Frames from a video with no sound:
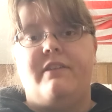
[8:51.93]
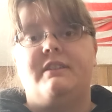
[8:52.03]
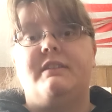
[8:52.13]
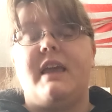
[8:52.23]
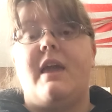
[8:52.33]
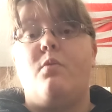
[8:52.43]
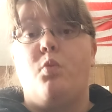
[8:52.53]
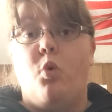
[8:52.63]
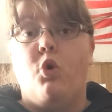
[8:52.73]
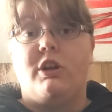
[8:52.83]
This is a
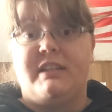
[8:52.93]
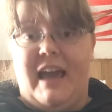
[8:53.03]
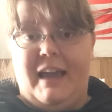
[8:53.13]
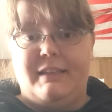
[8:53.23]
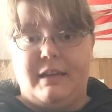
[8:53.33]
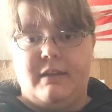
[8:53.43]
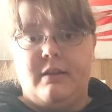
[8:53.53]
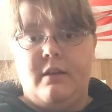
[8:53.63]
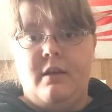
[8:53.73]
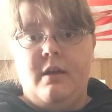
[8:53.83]
war tactic.